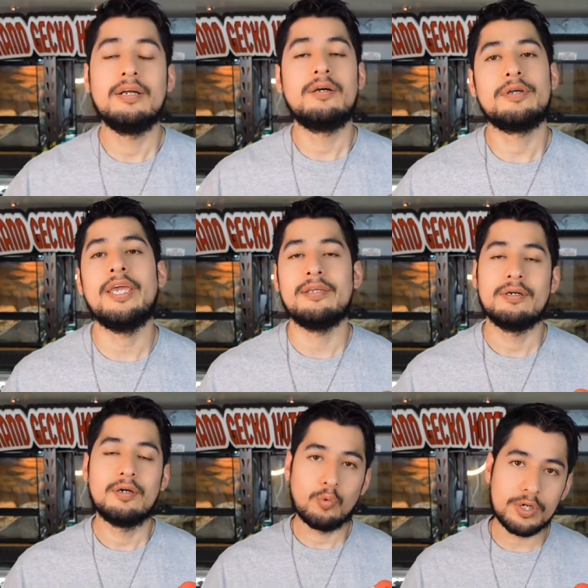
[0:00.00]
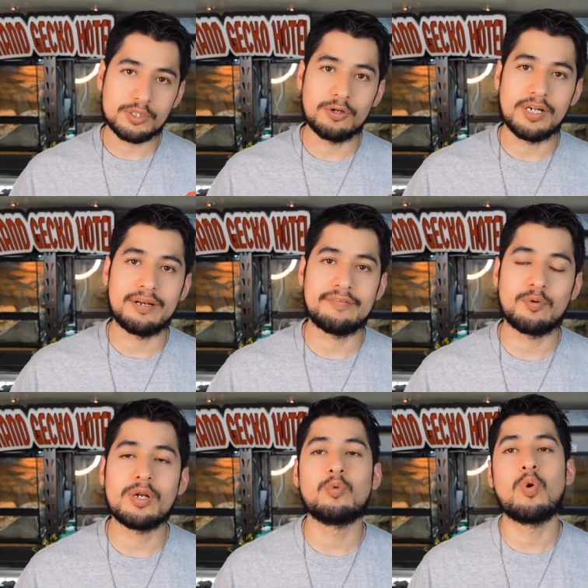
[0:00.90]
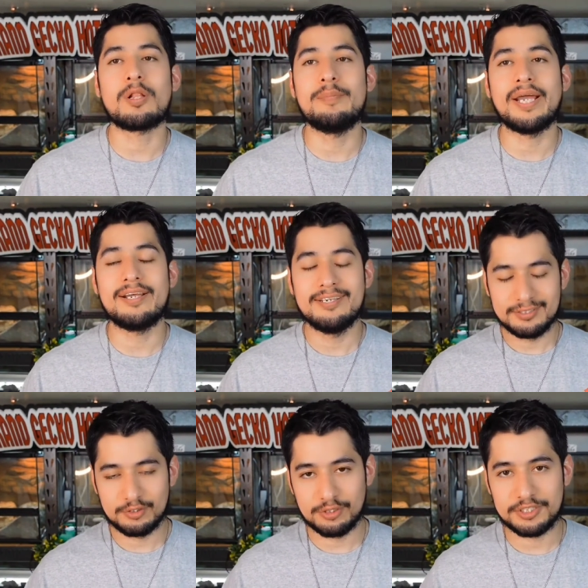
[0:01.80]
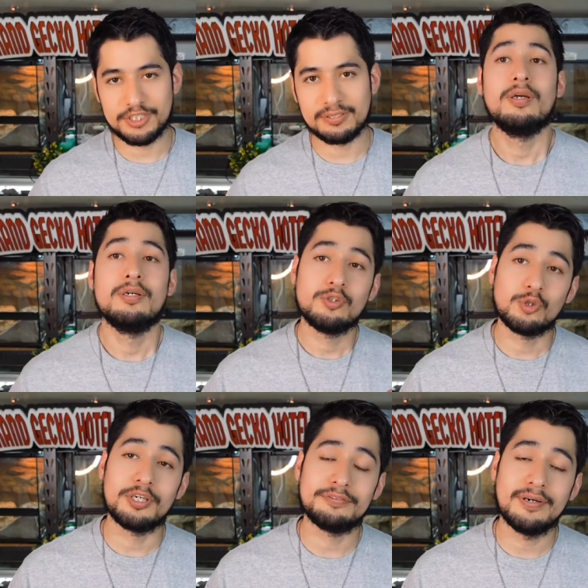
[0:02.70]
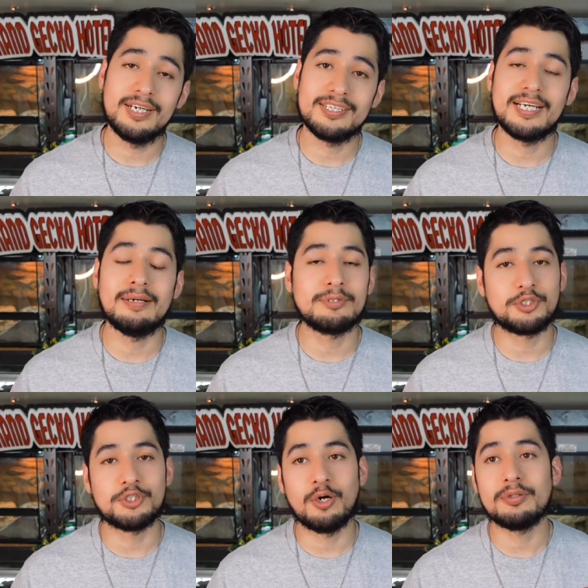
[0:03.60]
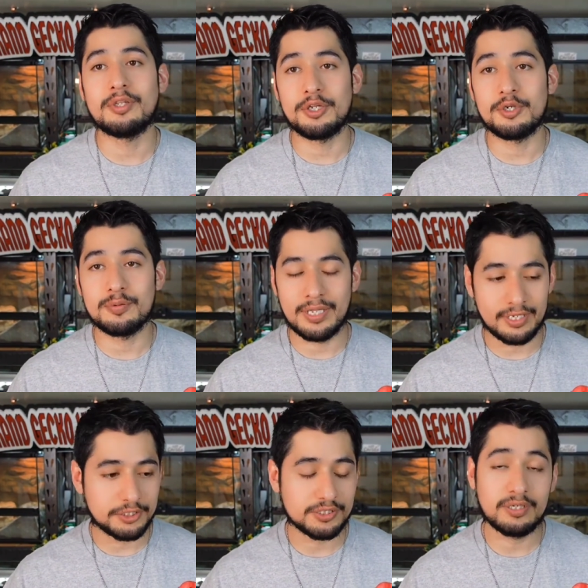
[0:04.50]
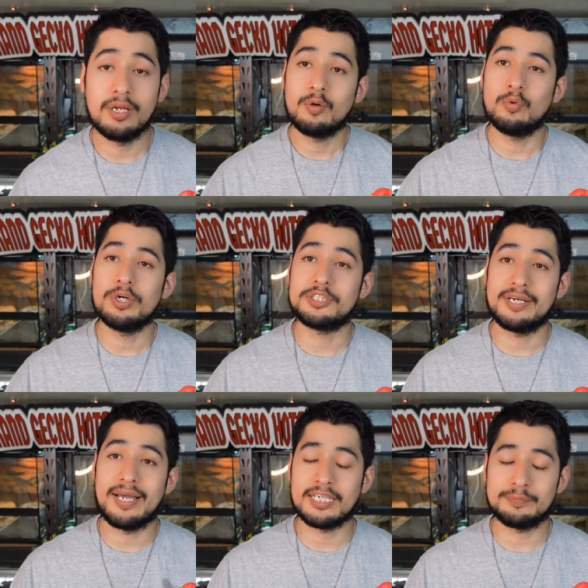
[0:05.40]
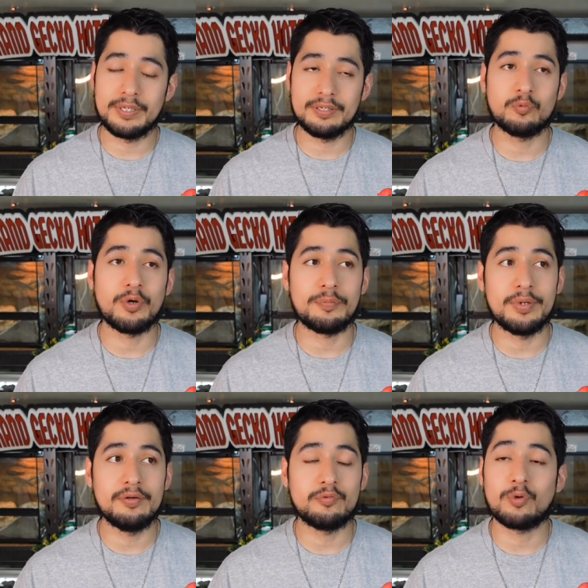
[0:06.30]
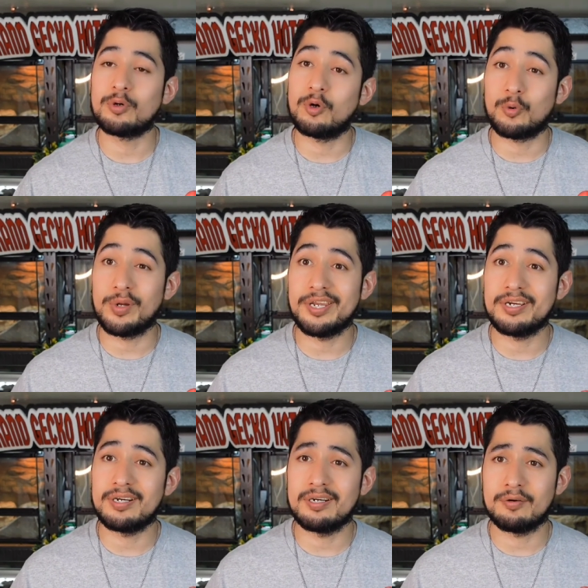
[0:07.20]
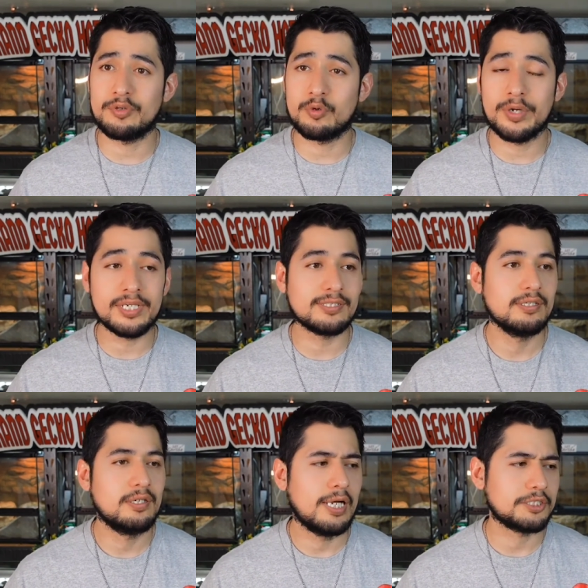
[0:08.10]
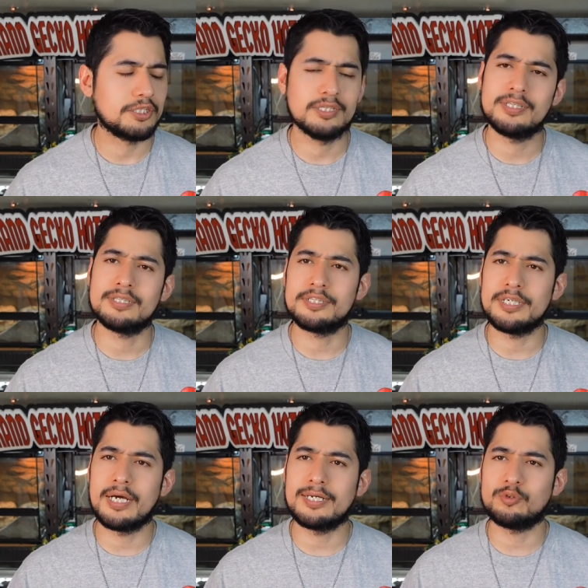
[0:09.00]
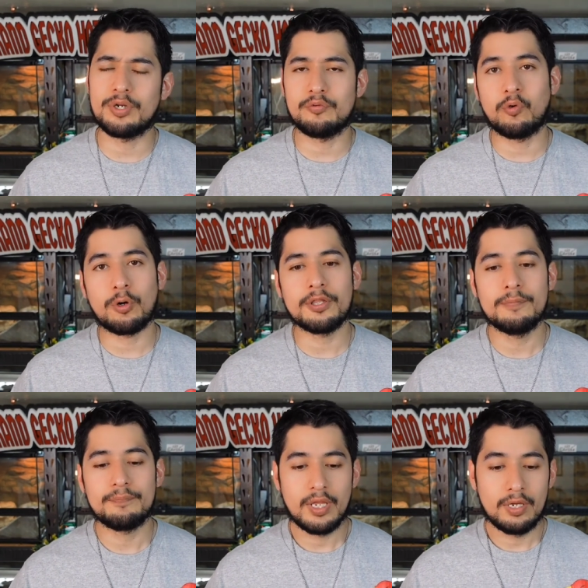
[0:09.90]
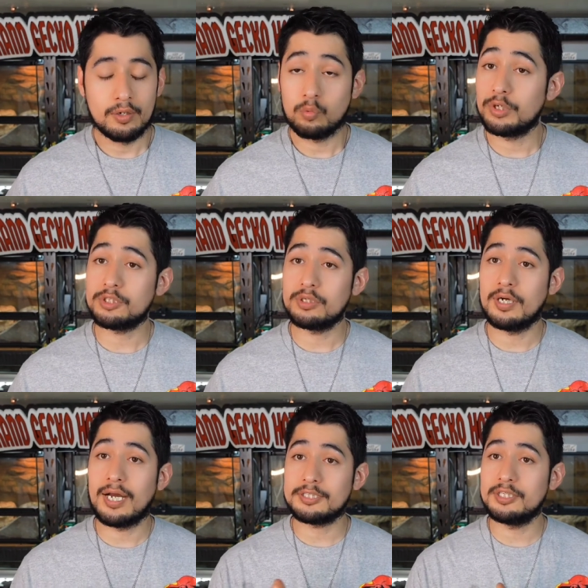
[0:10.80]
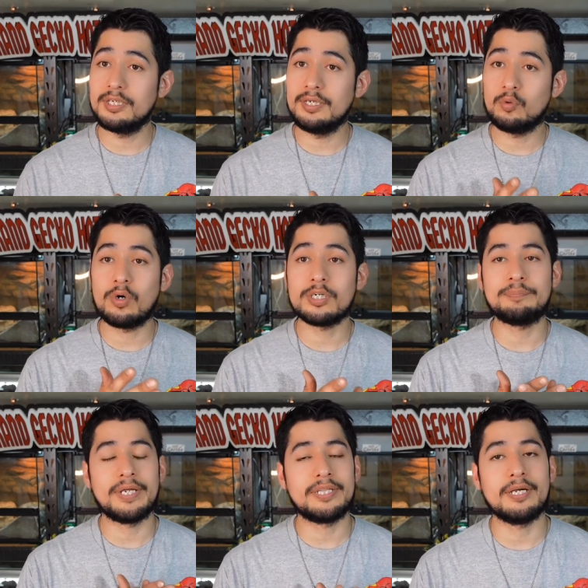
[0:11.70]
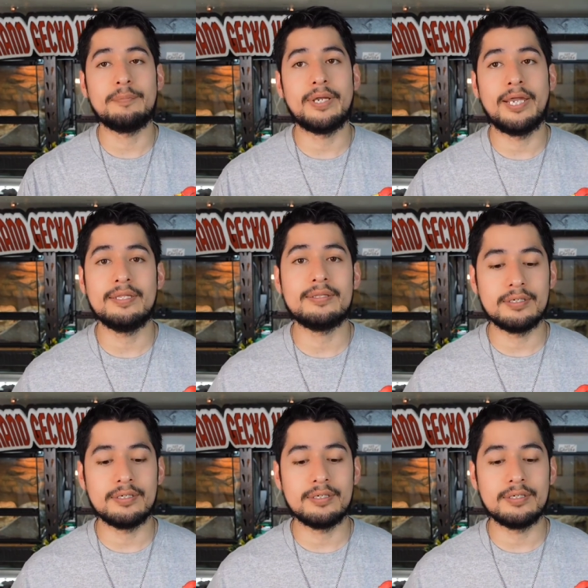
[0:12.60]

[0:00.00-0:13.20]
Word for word: Okay, what is going on everyone? Welcome back to the channel. So it is finally time to show the new edition, which has been with me for already a, uh, a few weeks, actually since the uh, 24th, which actually was picked up at